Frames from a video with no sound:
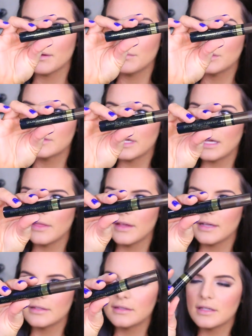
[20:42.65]
I'm using
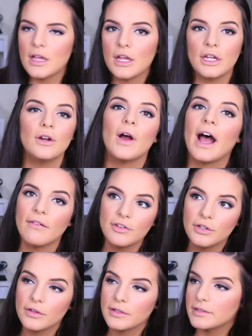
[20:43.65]
this you don't have
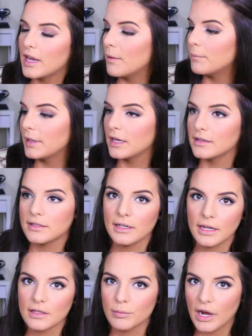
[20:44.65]
to do this step because the
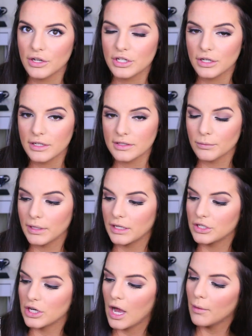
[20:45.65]
NYX Brow Gel does a really
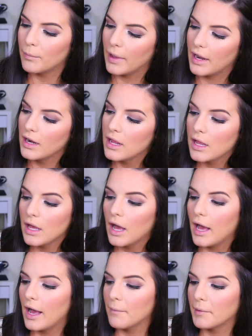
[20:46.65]
good job, but
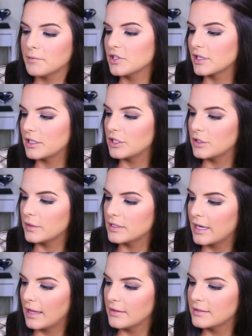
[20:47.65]
um, I'm just going to do it today.